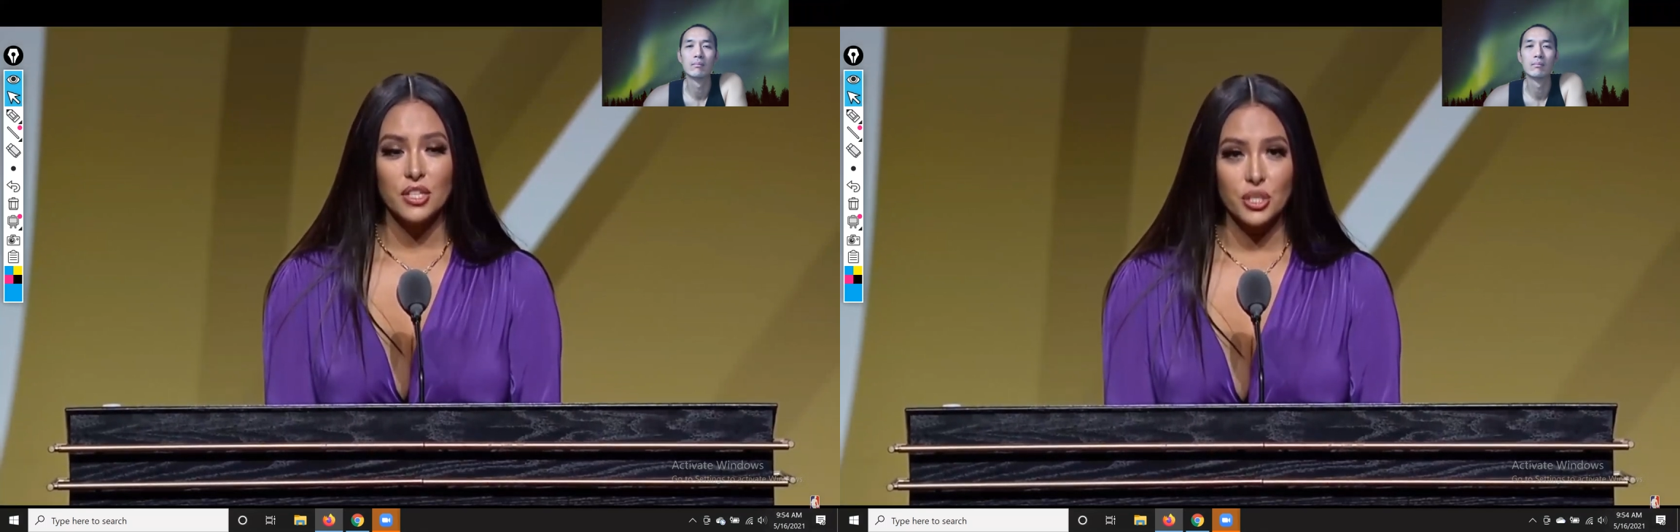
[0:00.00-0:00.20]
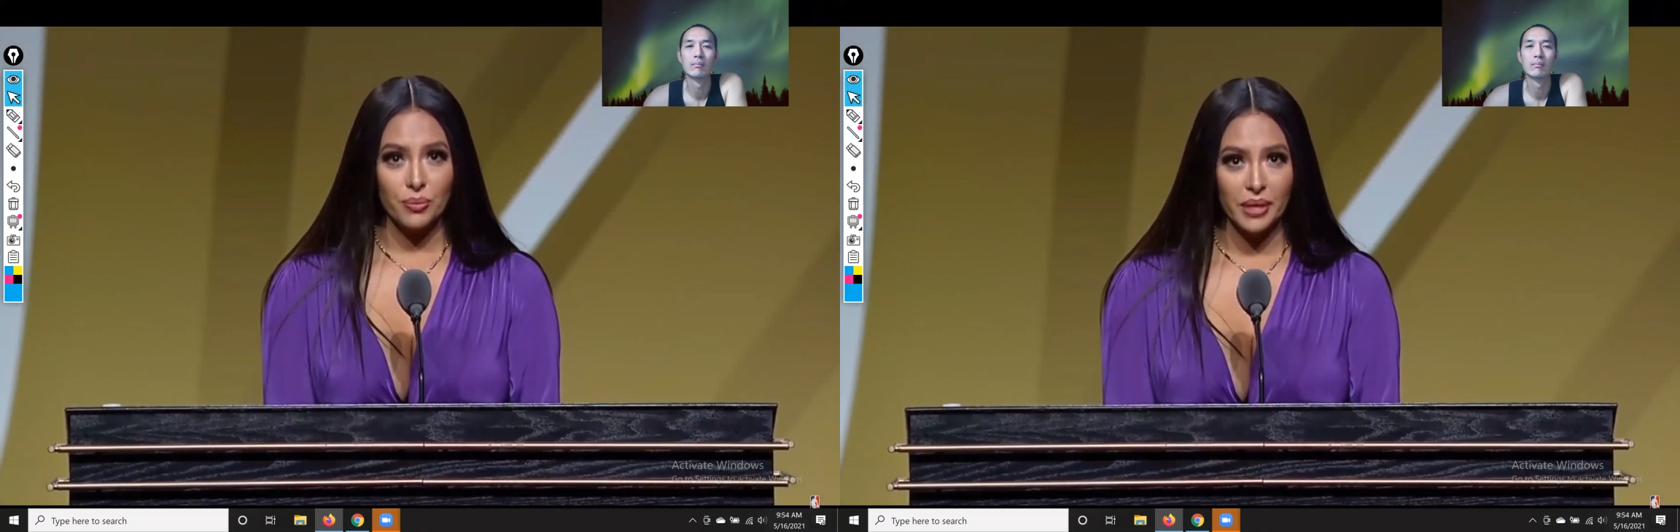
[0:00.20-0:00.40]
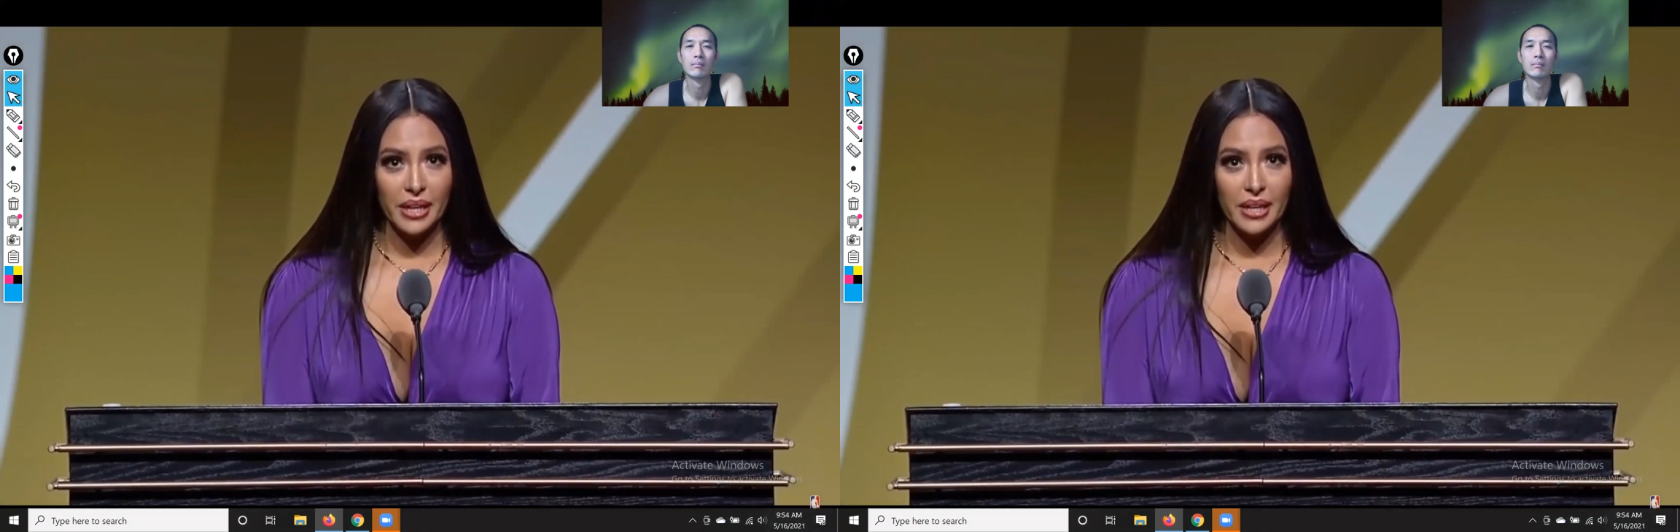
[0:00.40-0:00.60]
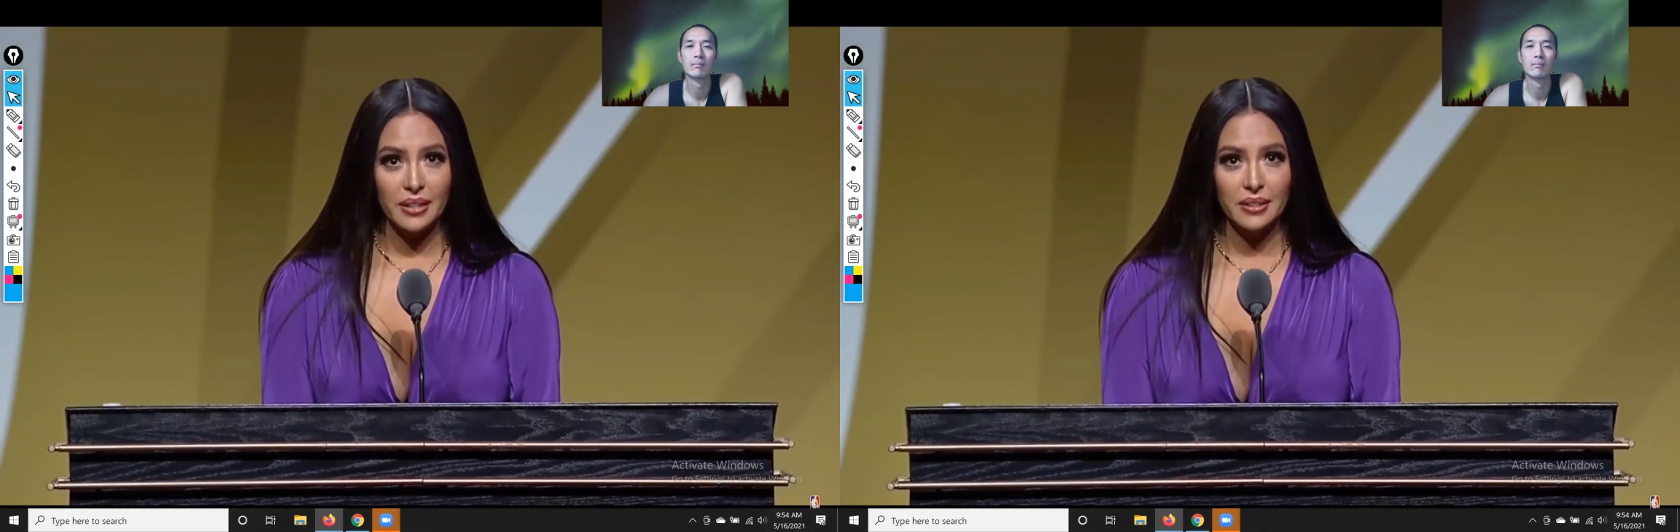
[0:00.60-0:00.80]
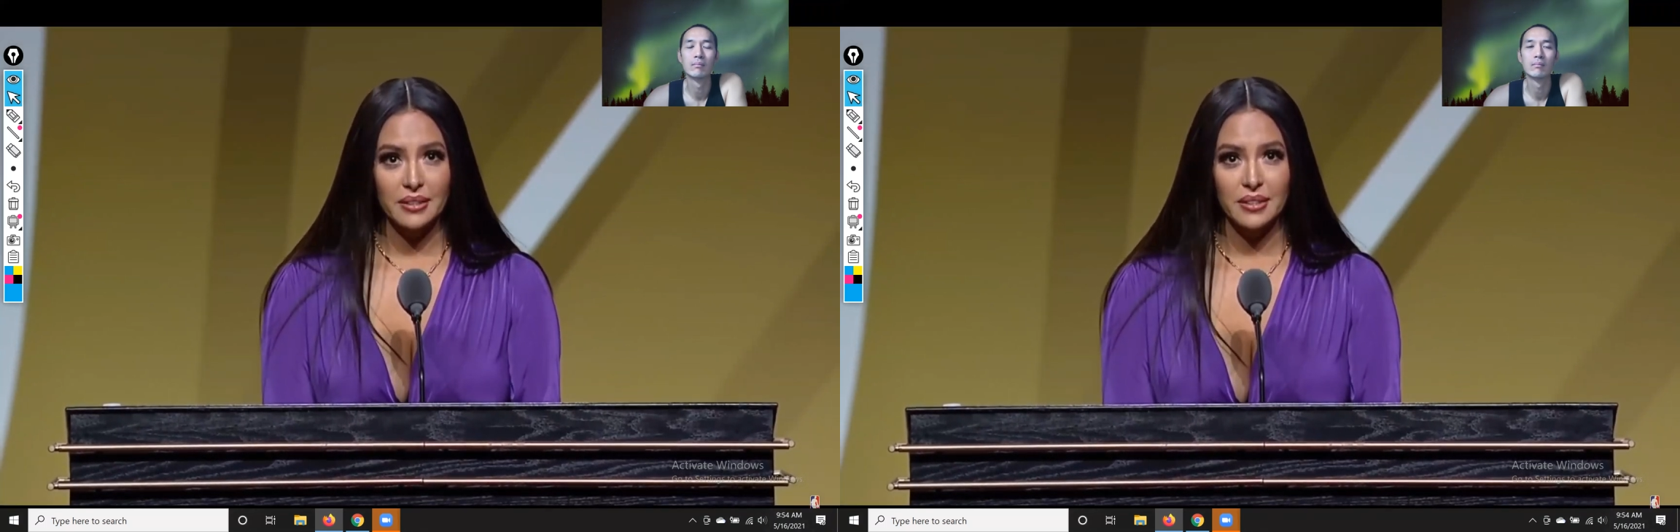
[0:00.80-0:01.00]

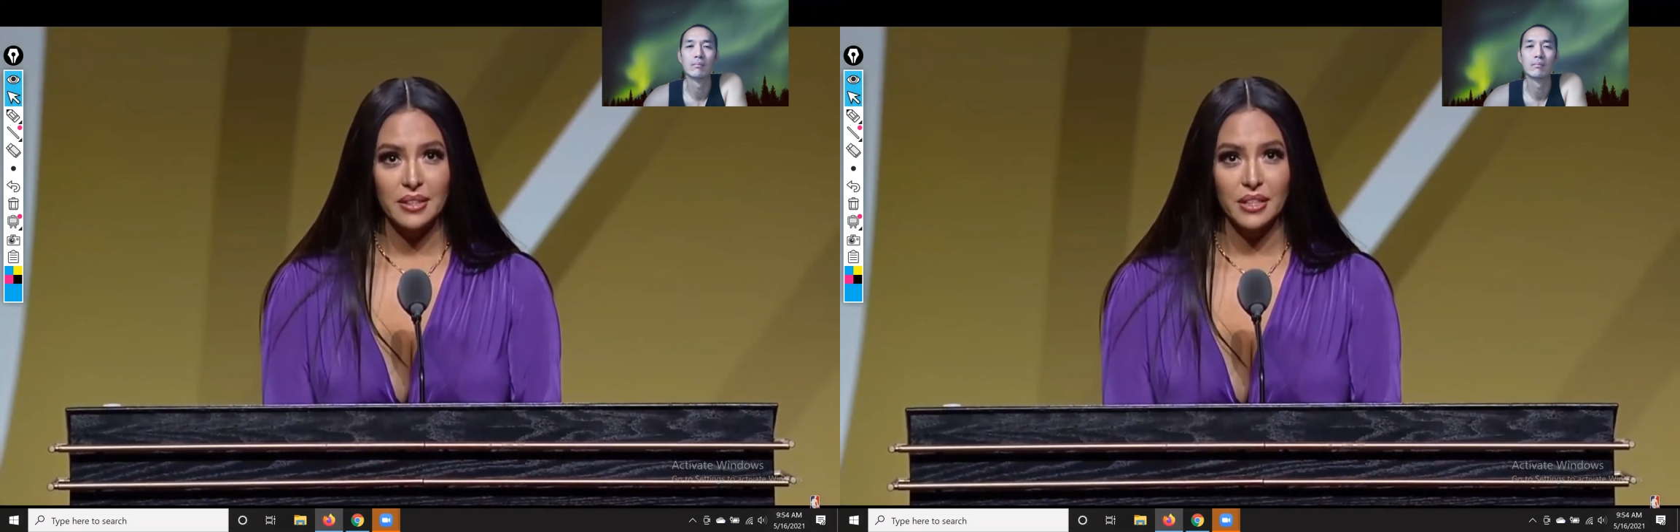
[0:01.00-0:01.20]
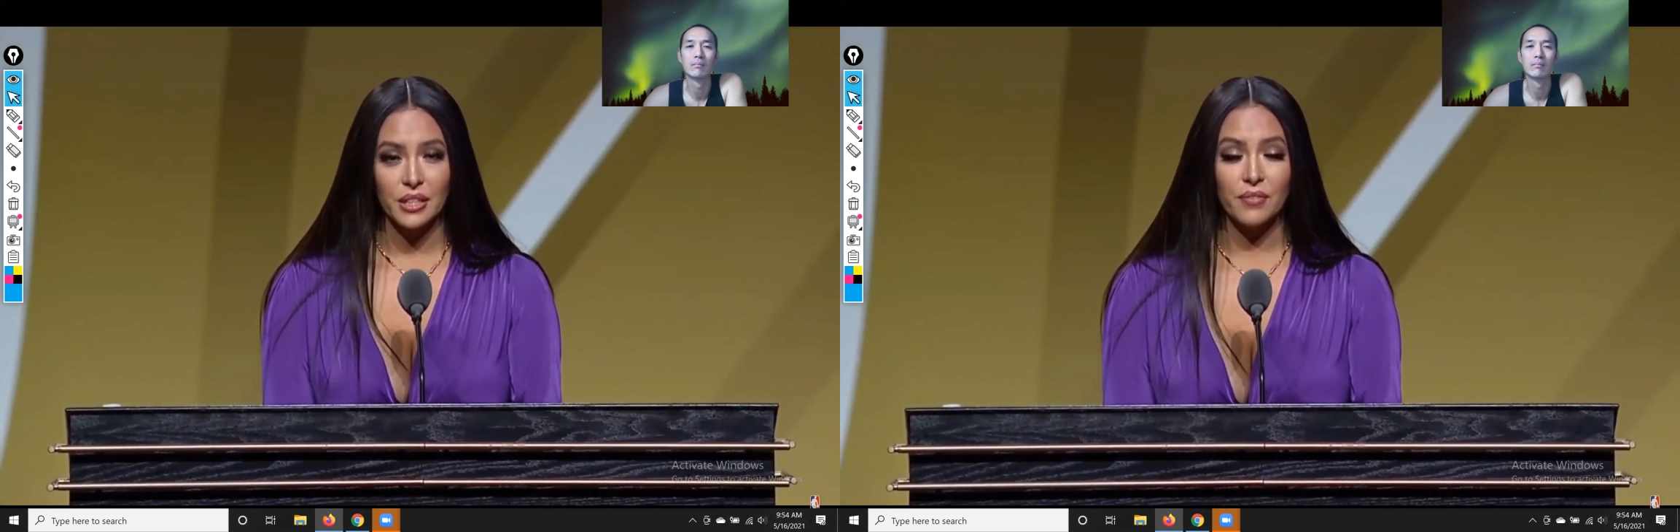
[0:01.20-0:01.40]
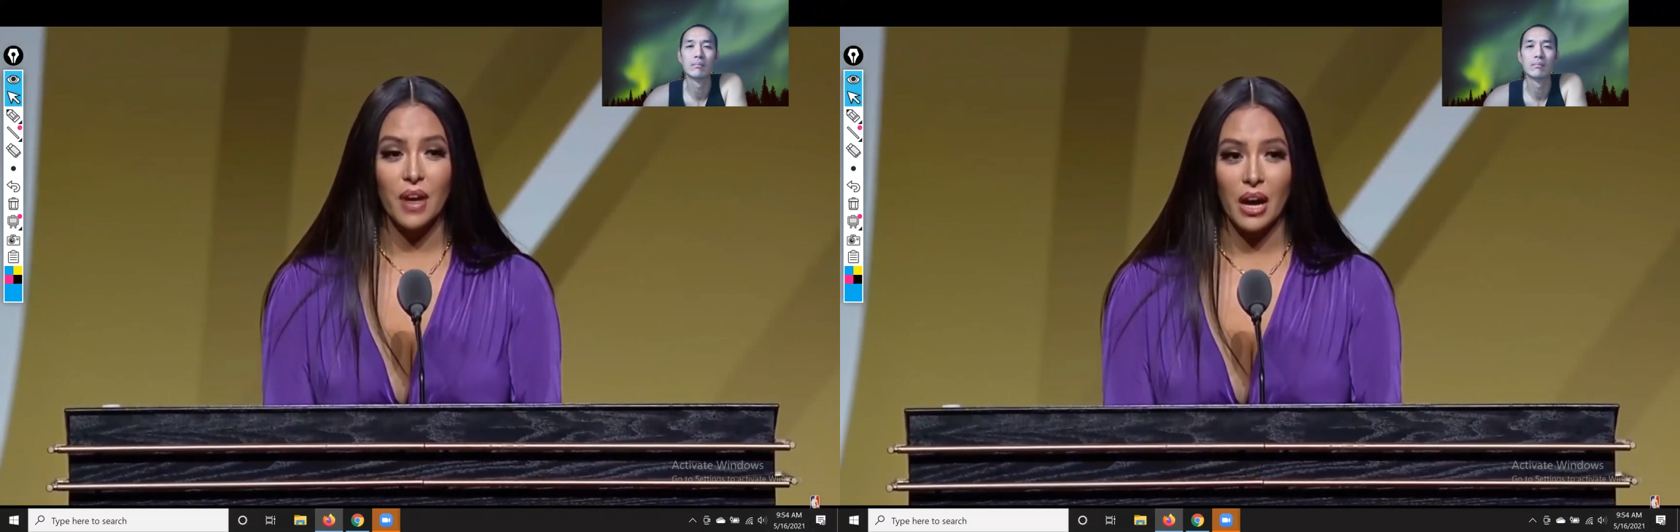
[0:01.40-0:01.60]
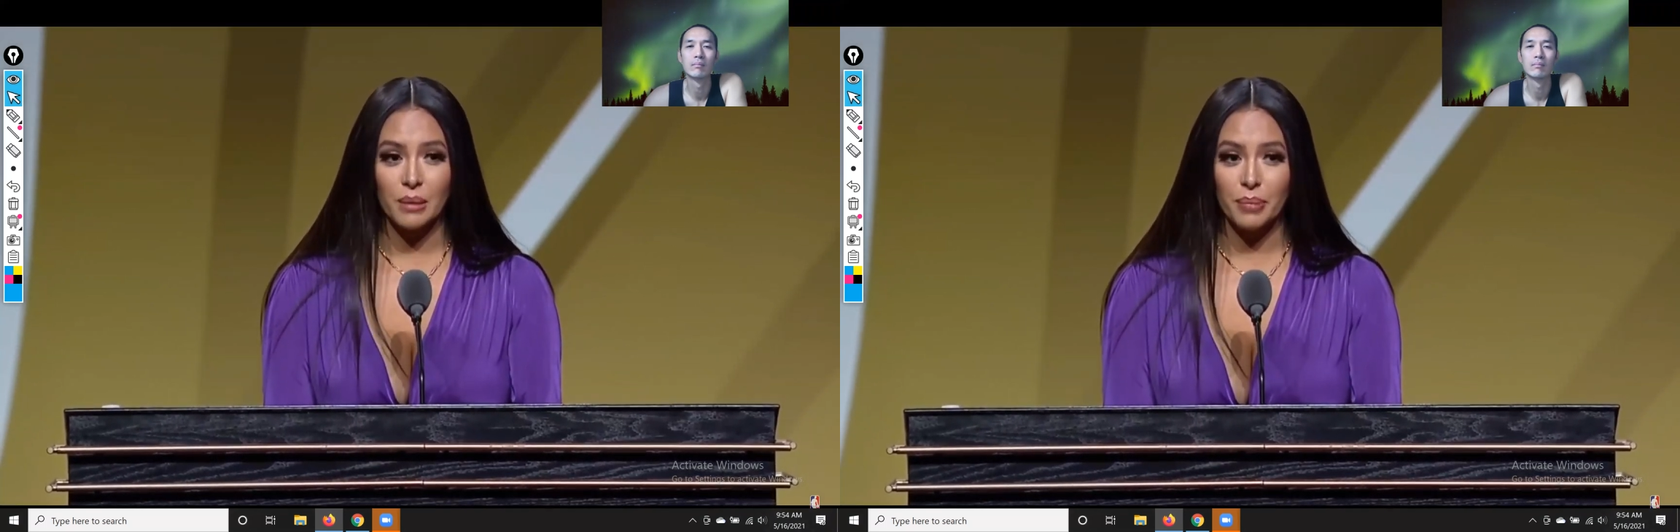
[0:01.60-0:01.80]
Sharia, you've gone